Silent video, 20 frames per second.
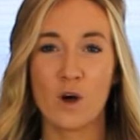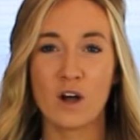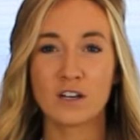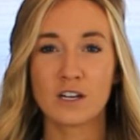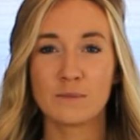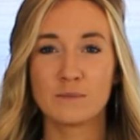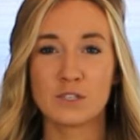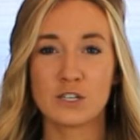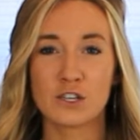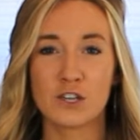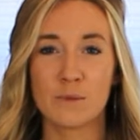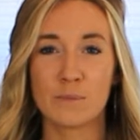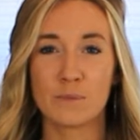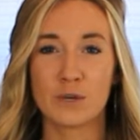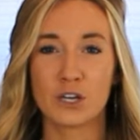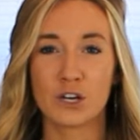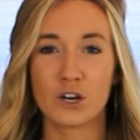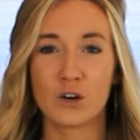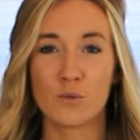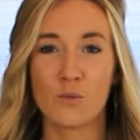Welcome to the
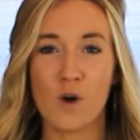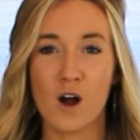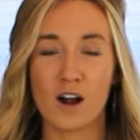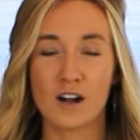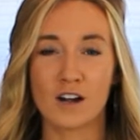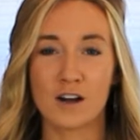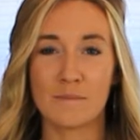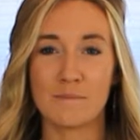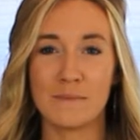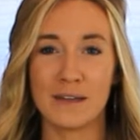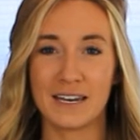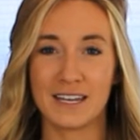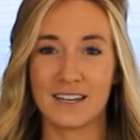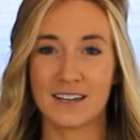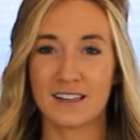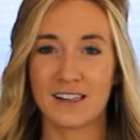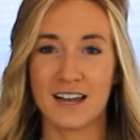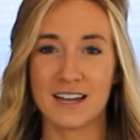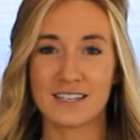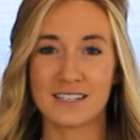Pure Water
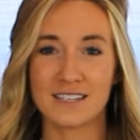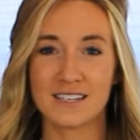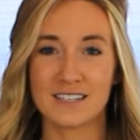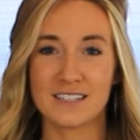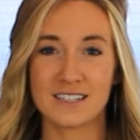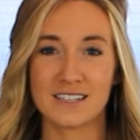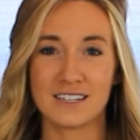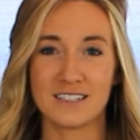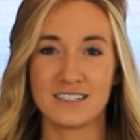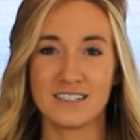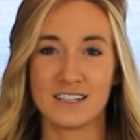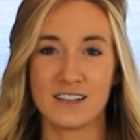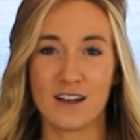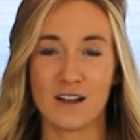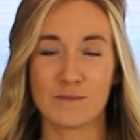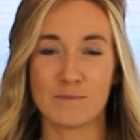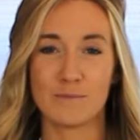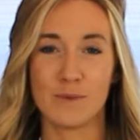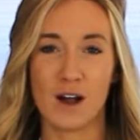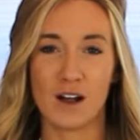Mini Classic CT
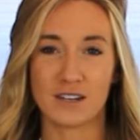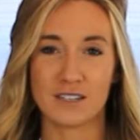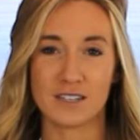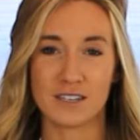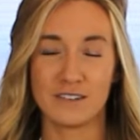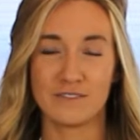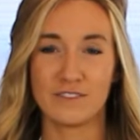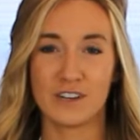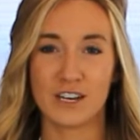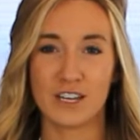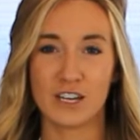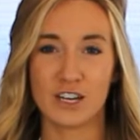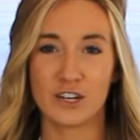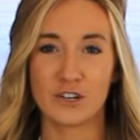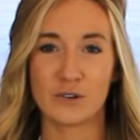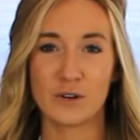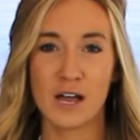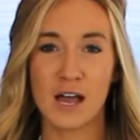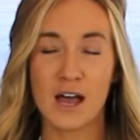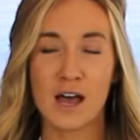unboxing
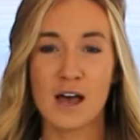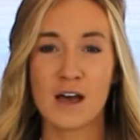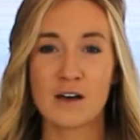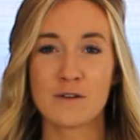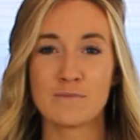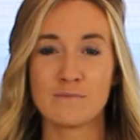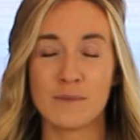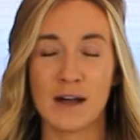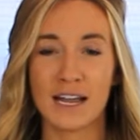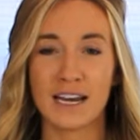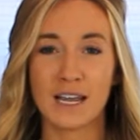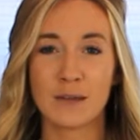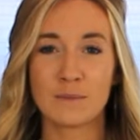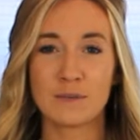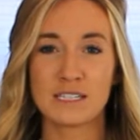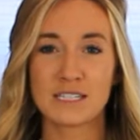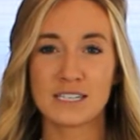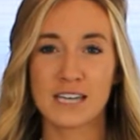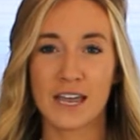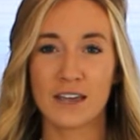video. My name
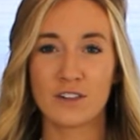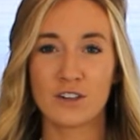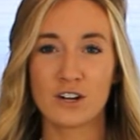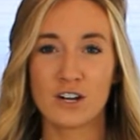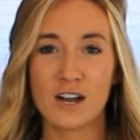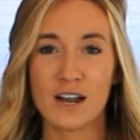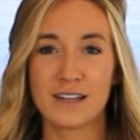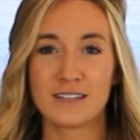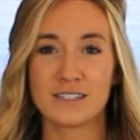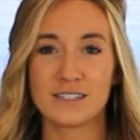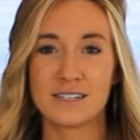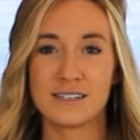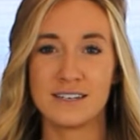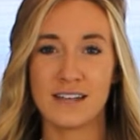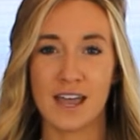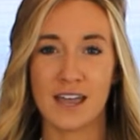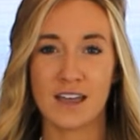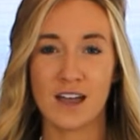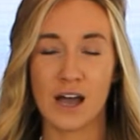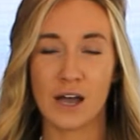is Taylor and
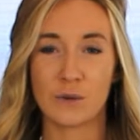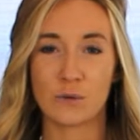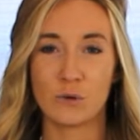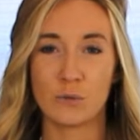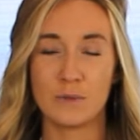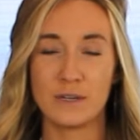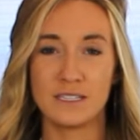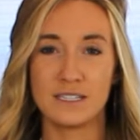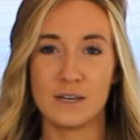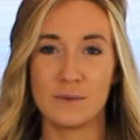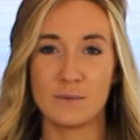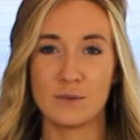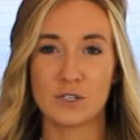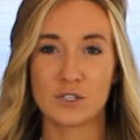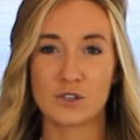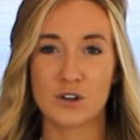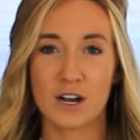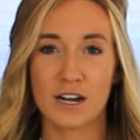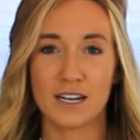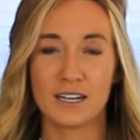today I will be
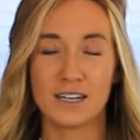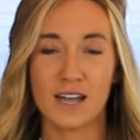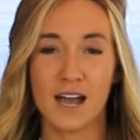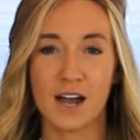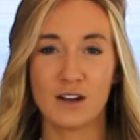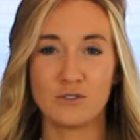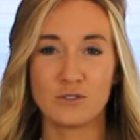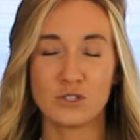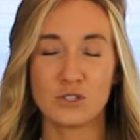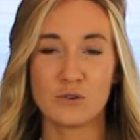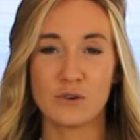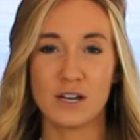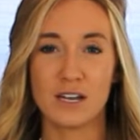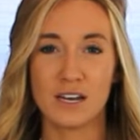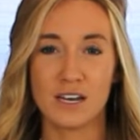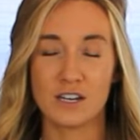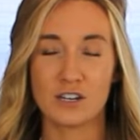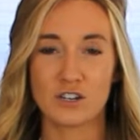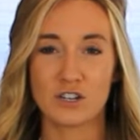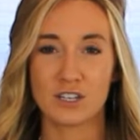demonstrating how to
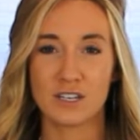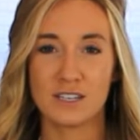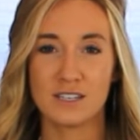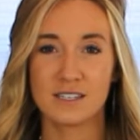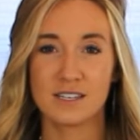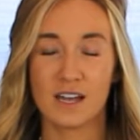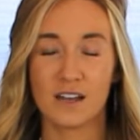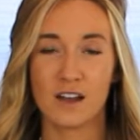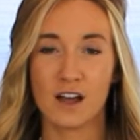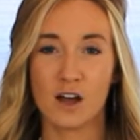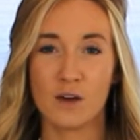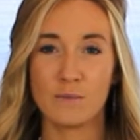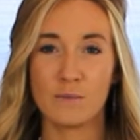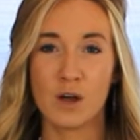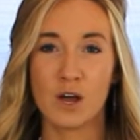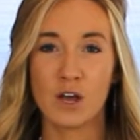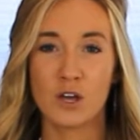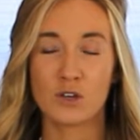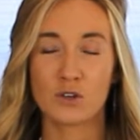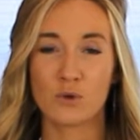initially set up
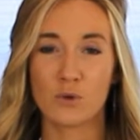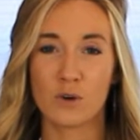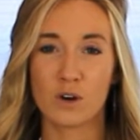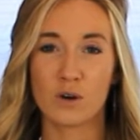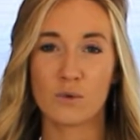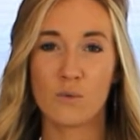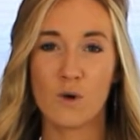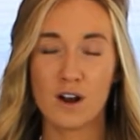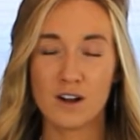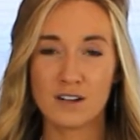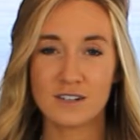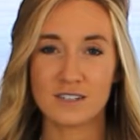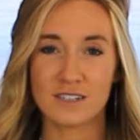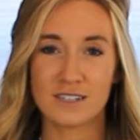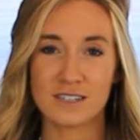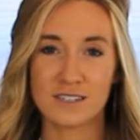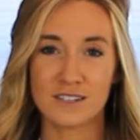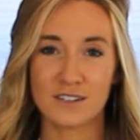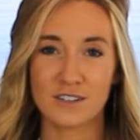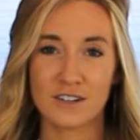your water
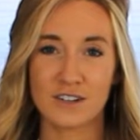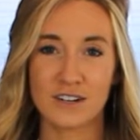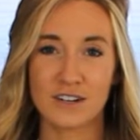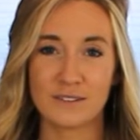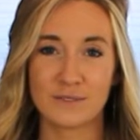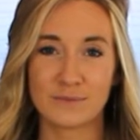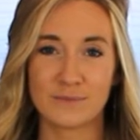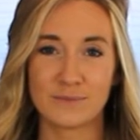distiller.